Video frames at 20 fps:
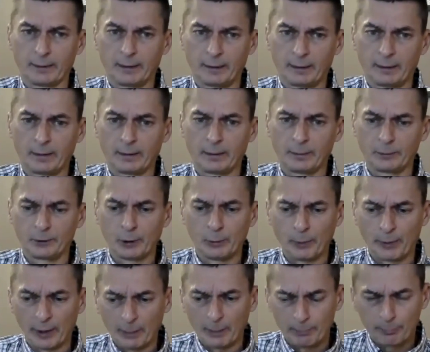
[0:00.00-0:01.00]
You
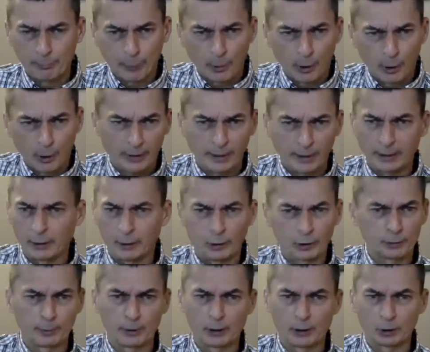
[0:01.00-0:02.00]
know, parking a
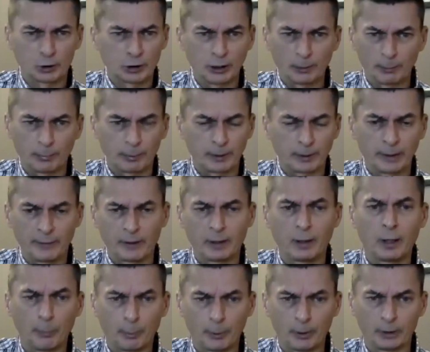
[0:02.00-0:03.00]
hospital ship in the
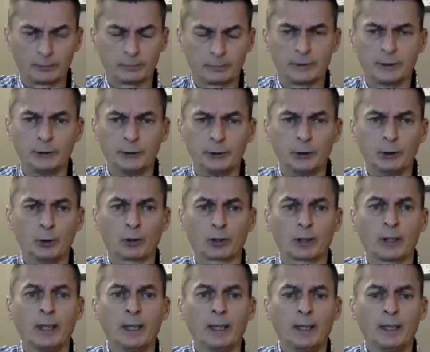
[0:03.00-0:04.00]
harbor in New
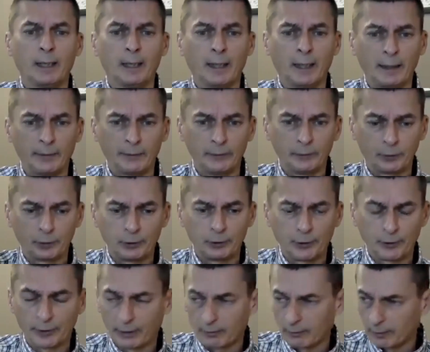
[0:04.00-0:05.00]
York, and you
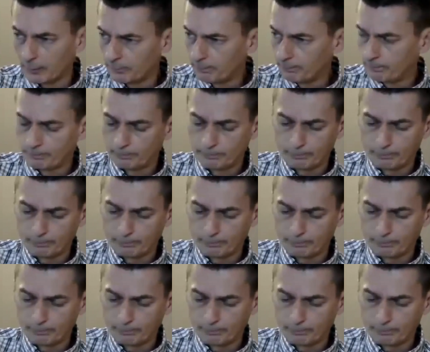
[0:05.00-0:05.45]
know, there are